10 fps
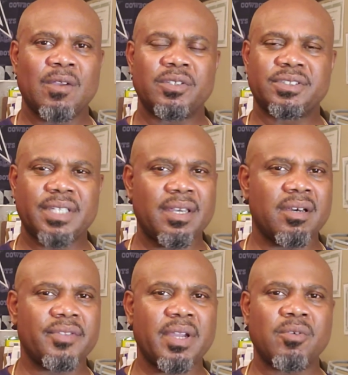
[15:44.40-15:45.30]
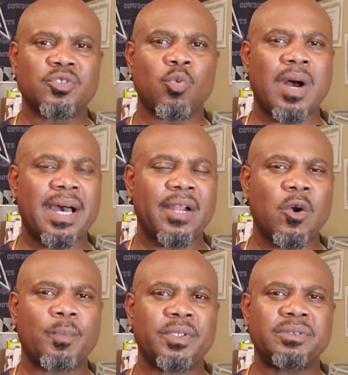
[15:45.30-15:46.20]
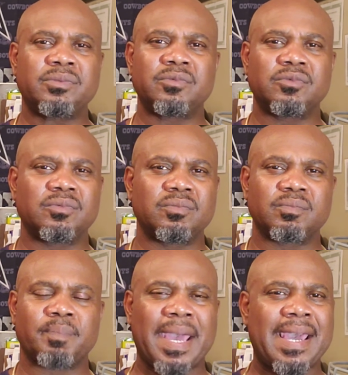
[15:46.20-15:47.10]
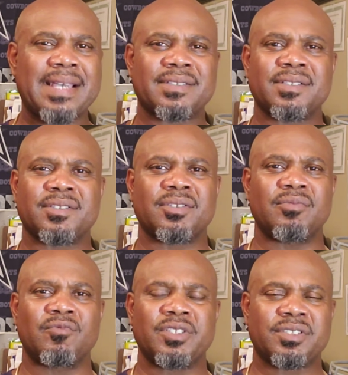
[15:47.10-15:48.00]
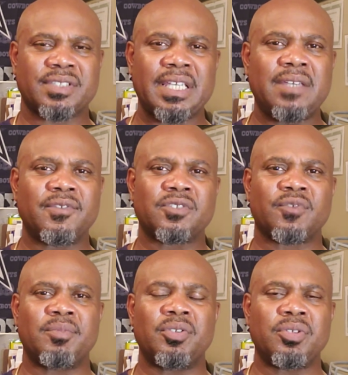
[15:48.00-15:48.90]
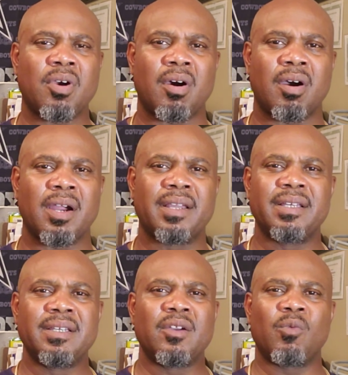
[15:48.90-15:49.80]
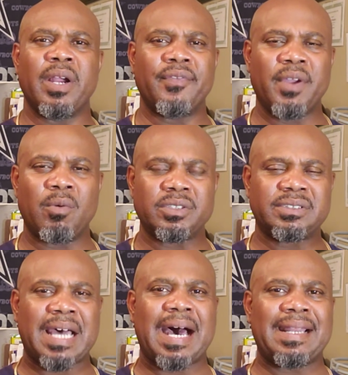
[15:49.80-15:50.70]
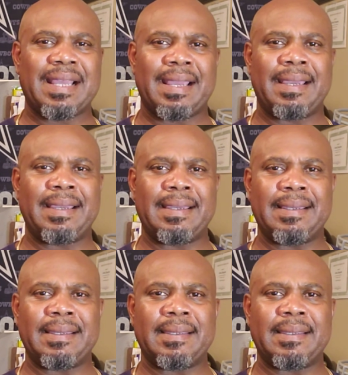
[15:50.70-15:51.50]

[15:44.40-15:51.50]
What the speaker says: Still, there was wide open passes to receivers from New York where there was not a